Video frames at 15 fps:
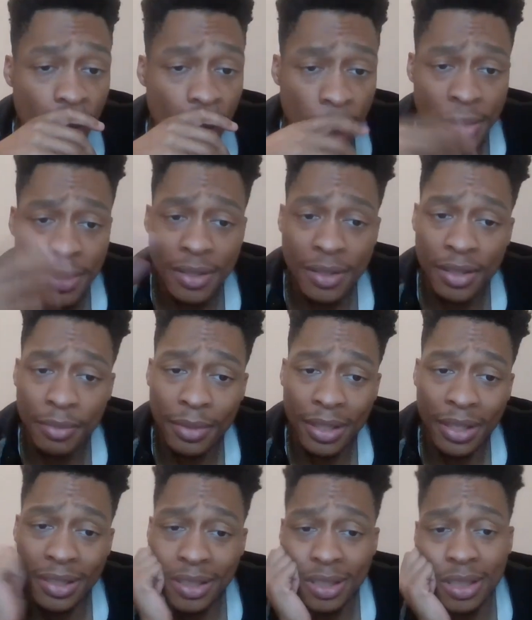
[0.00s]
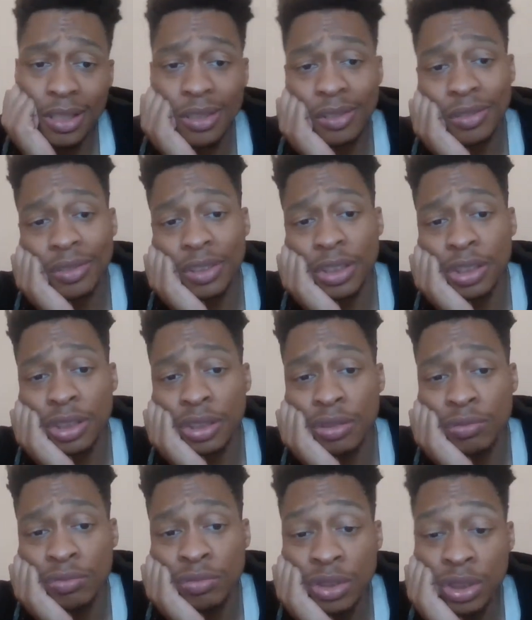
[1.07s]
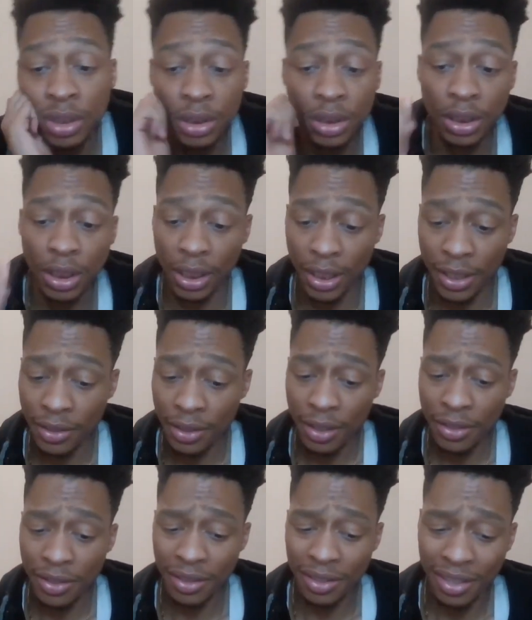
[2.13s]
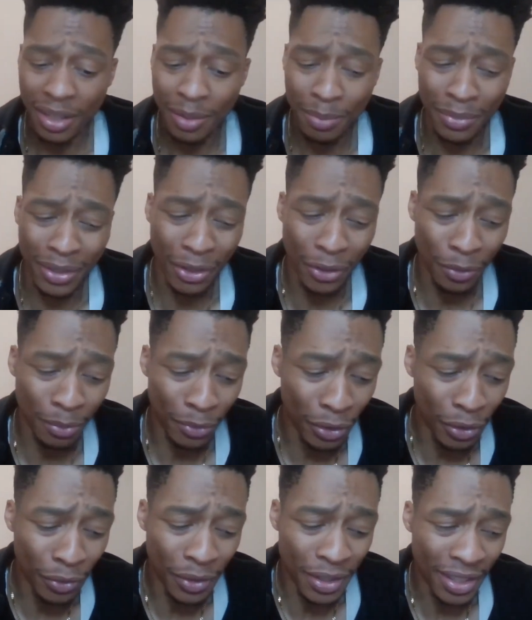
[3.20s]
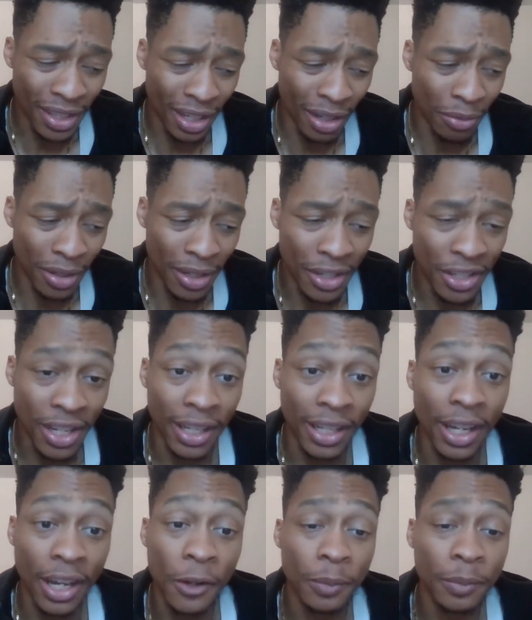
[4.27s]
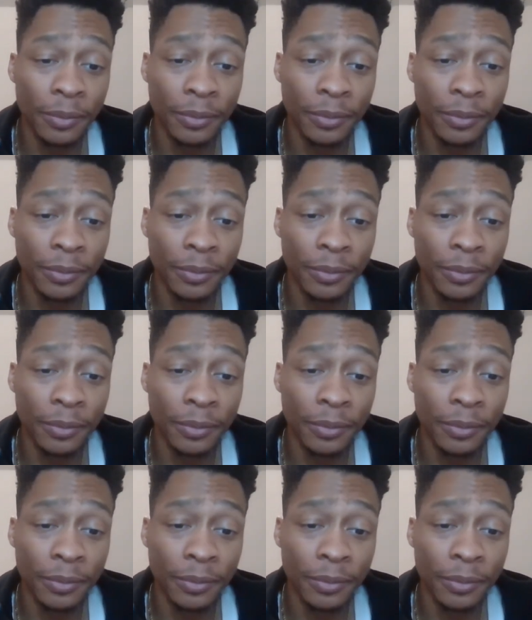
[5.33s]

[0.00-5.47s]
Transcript: also some good stuff. I saw some dope movies that I want to check out.